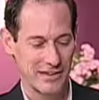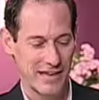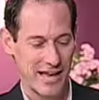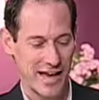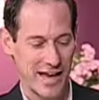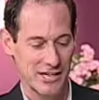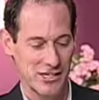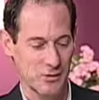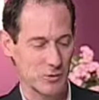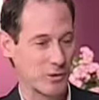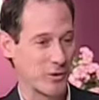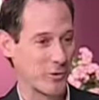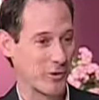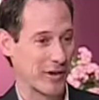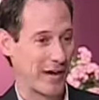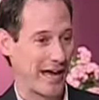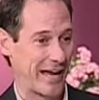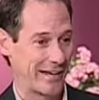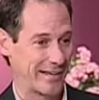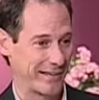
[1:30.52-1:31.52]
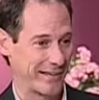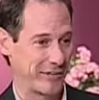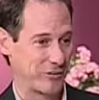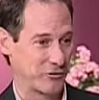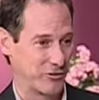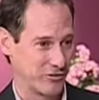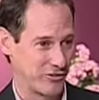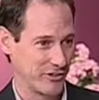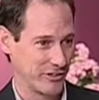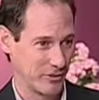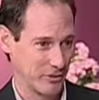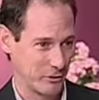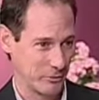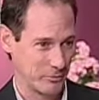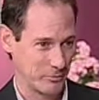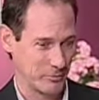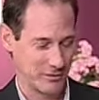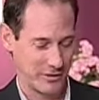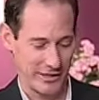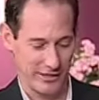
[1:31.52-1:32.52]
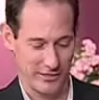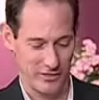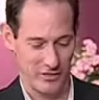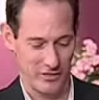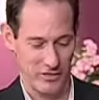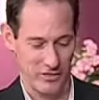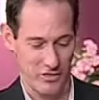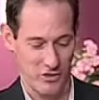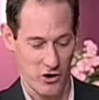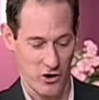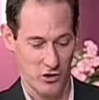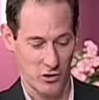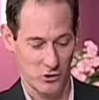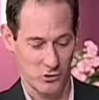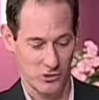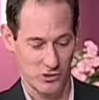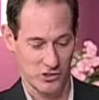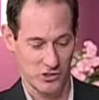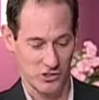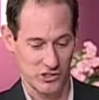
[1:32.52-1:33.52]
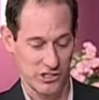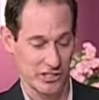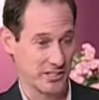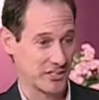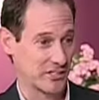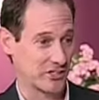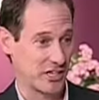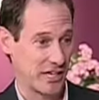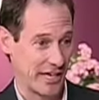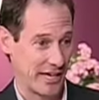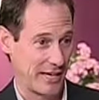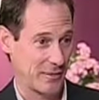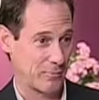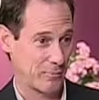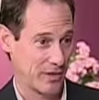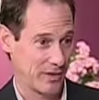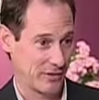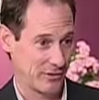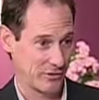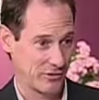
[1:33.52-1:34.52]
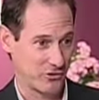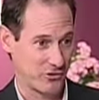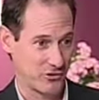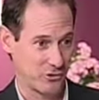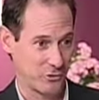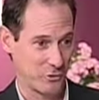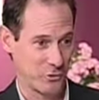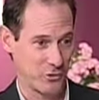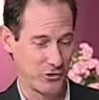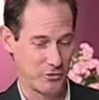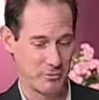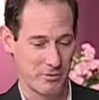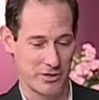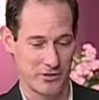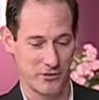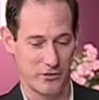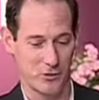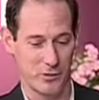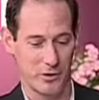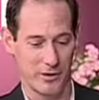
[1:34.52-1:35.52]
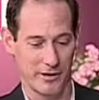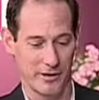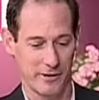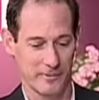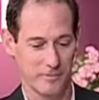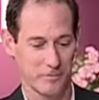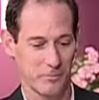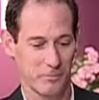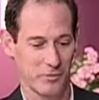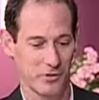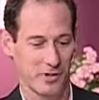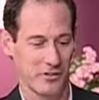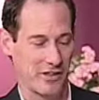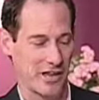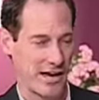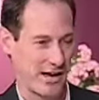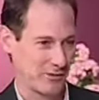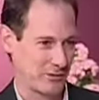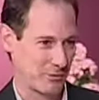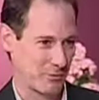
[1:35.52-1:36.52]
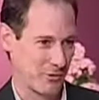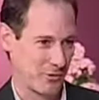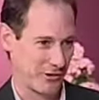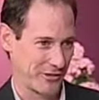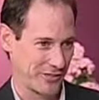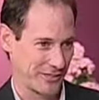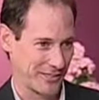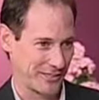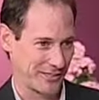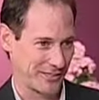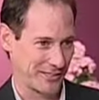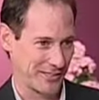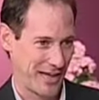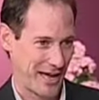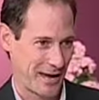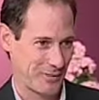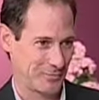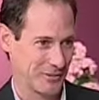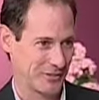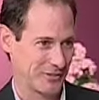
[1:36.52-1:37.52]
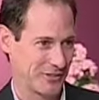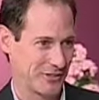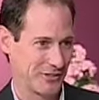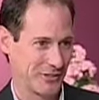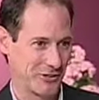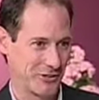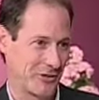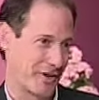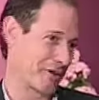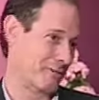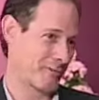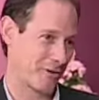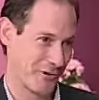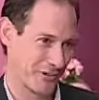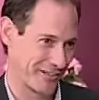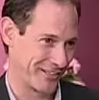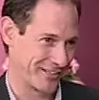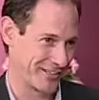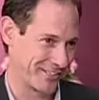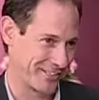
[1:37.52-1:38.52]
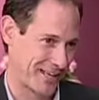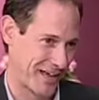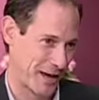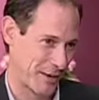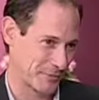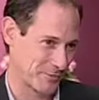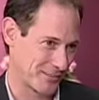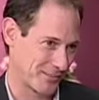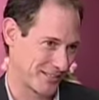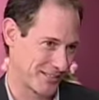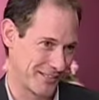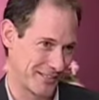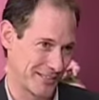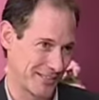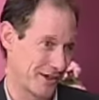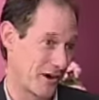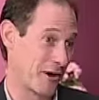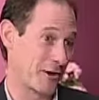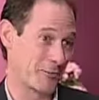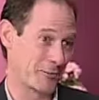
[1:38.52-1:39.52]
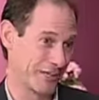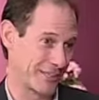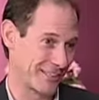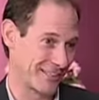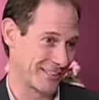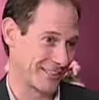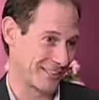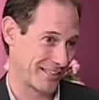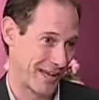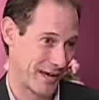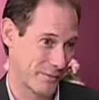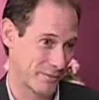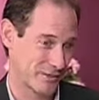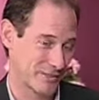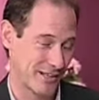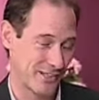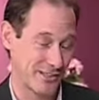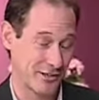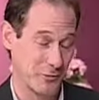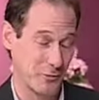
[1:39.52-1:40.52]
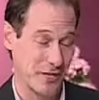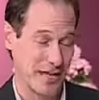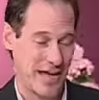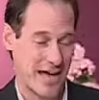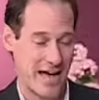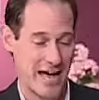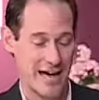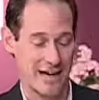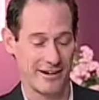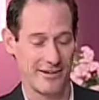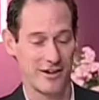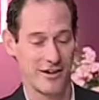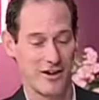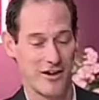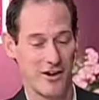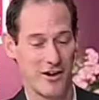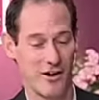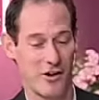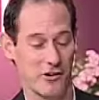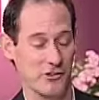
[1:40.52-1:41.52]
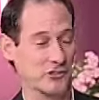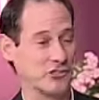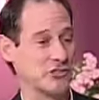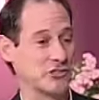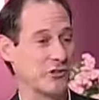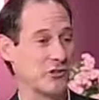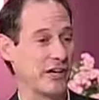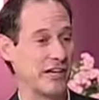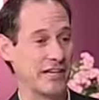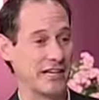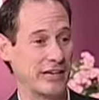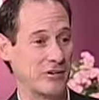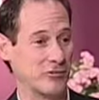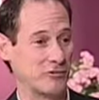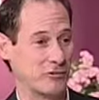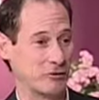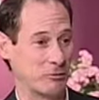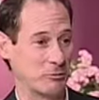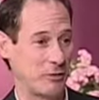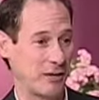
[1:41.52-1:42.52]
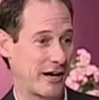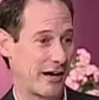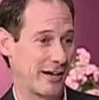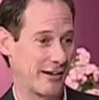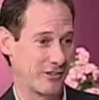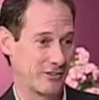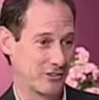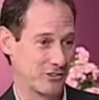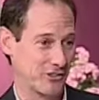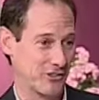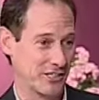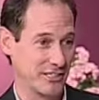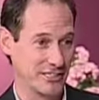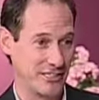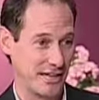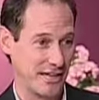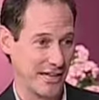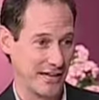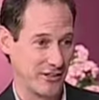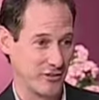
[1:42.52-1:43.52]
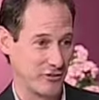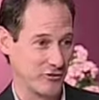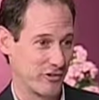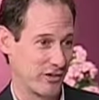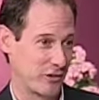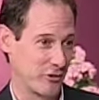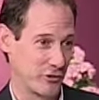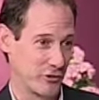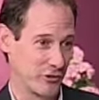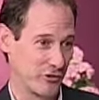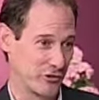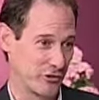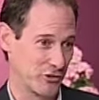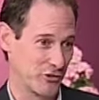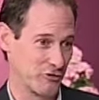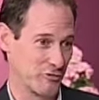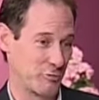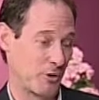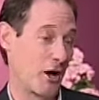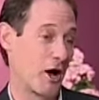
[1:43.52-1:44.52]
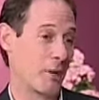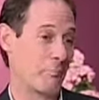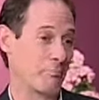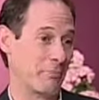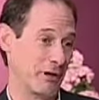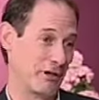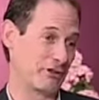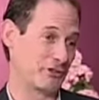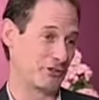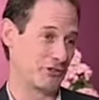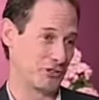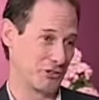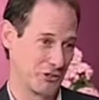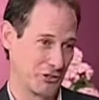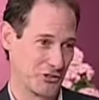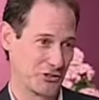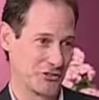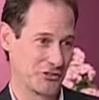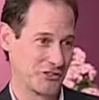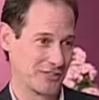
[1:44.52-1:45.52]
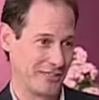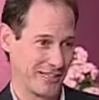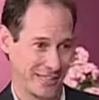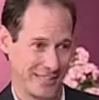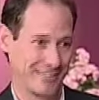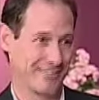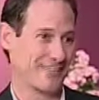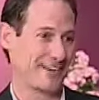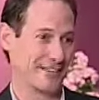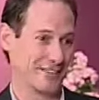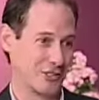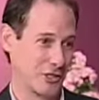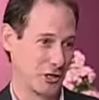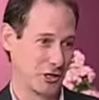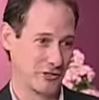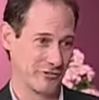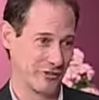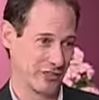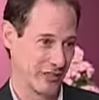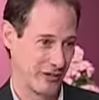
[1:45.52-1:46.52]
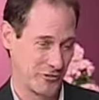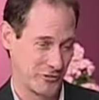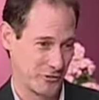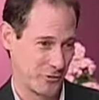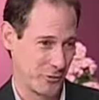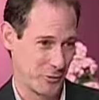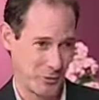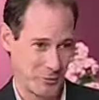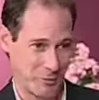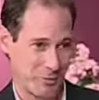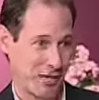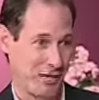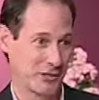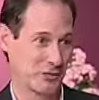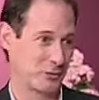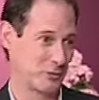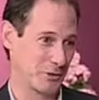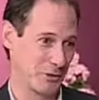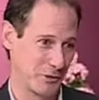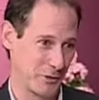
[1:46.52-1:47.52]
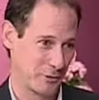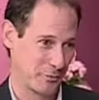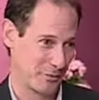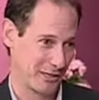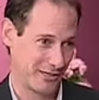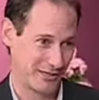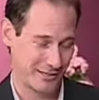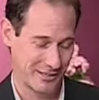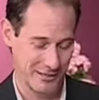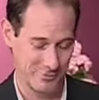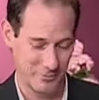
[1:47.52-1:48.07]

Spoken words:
as we were editing the film, like those 6 to 8 months were the months where the housing market collapsed, the credit market collapsed, the economy collapsed. I think we had our screening for buyers the day the Federal Reserve bought Bear Stearns, and headlines all over the country where banks were going belly up.